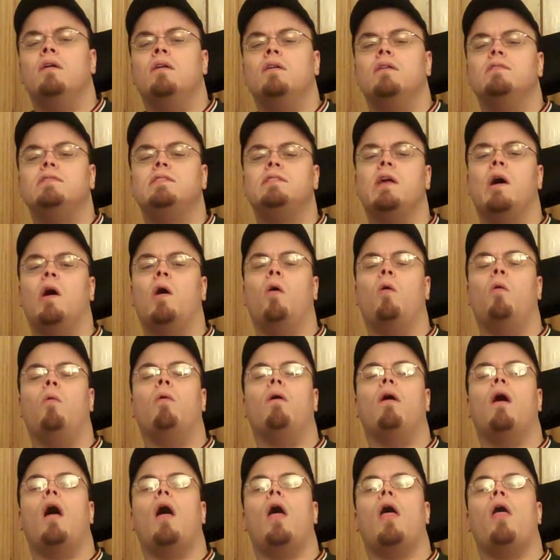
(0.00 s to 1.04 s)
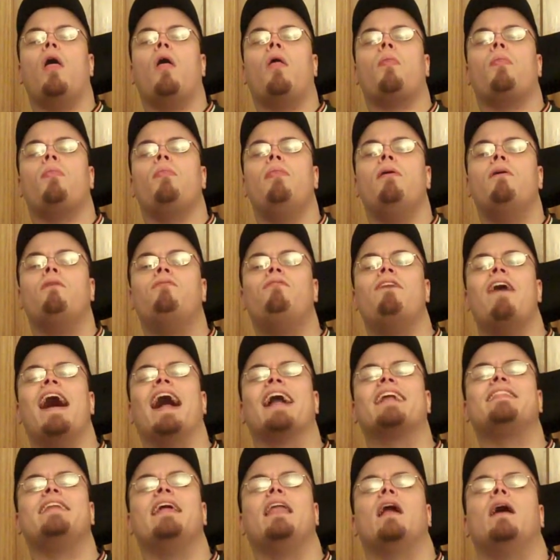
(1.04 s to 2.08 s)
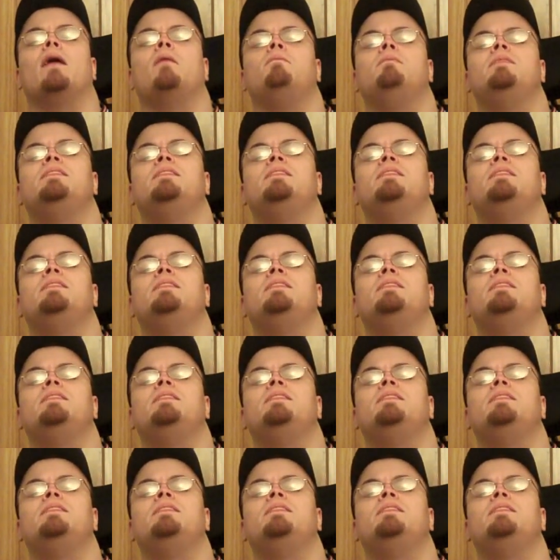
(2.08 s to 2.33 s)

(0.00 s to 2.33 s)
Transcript: So the fact that I'm